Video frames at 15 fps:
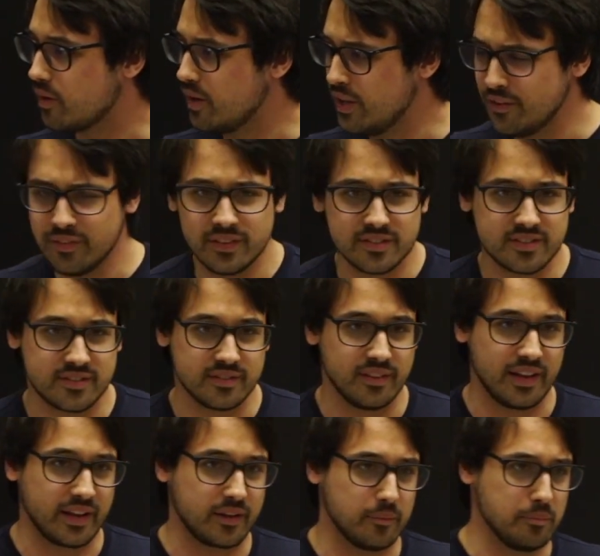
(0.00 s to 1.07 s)
Even
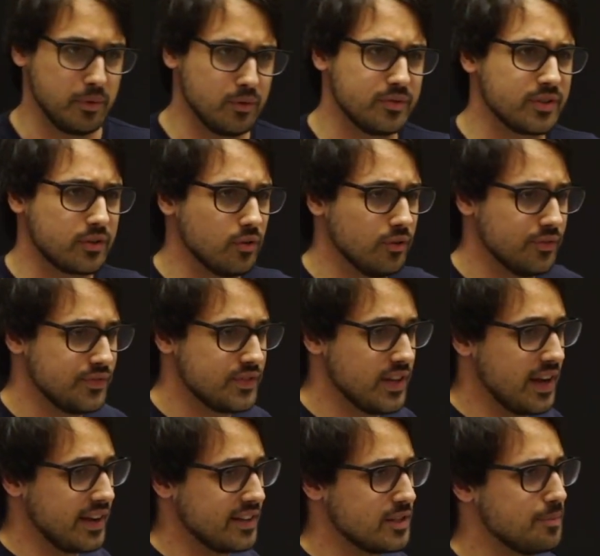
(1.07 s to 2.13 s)
like musical
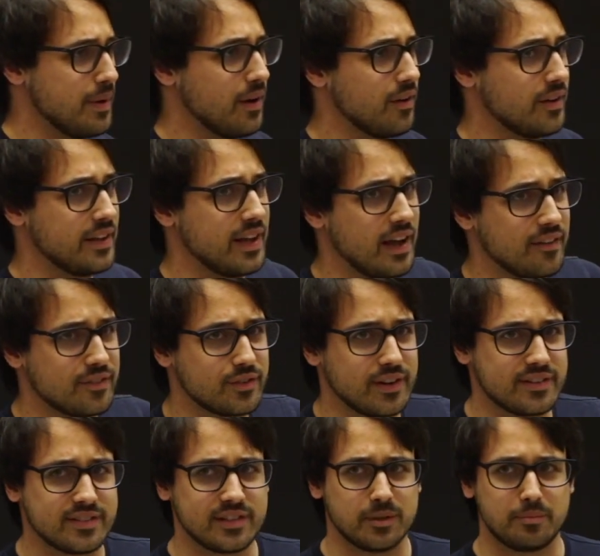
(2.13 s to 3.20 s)
science parody, I've
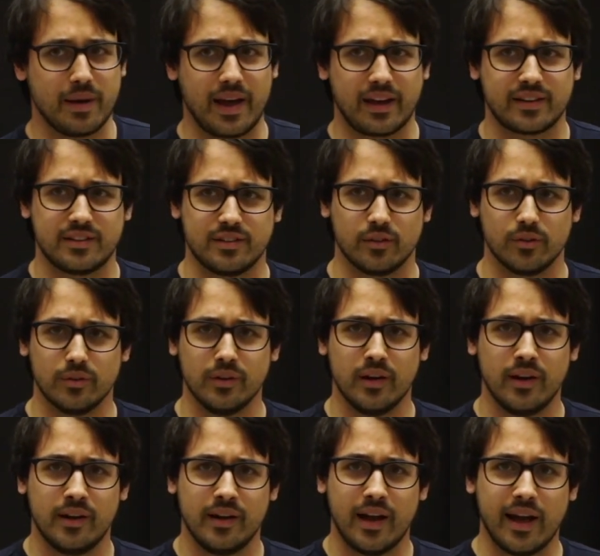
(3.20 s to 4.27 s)
traced it back to
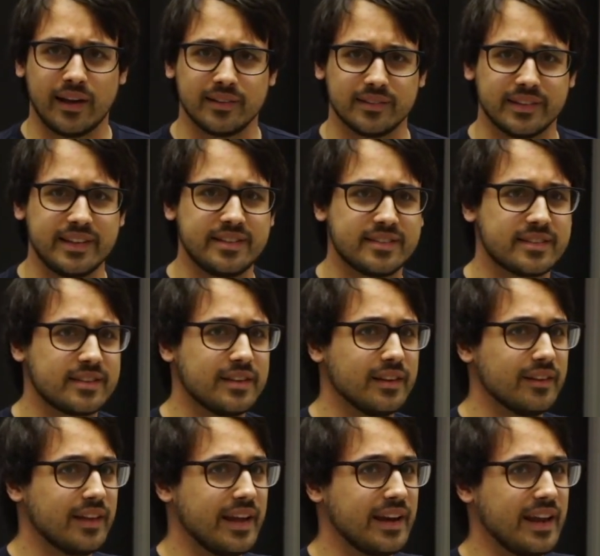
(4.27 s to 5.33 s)
at least the
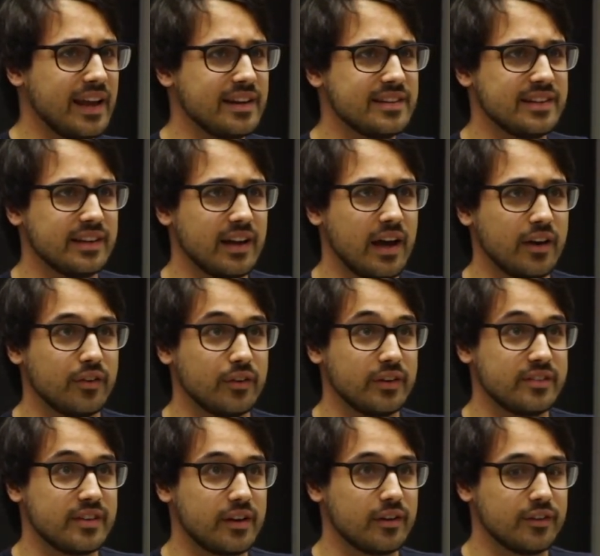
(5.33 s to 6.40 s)
late
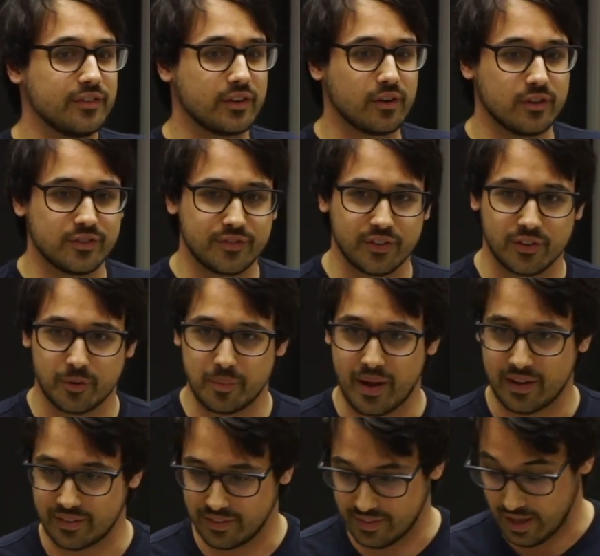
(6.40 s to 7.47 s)
1800s. I don't know if it goes further
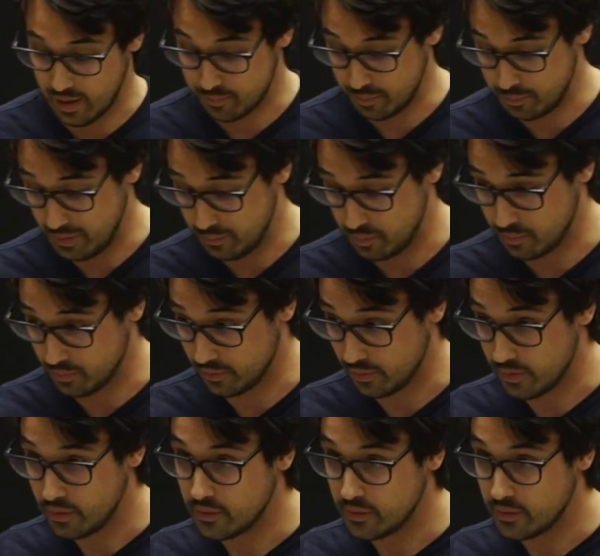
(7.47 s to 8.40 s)
back than that, but people were,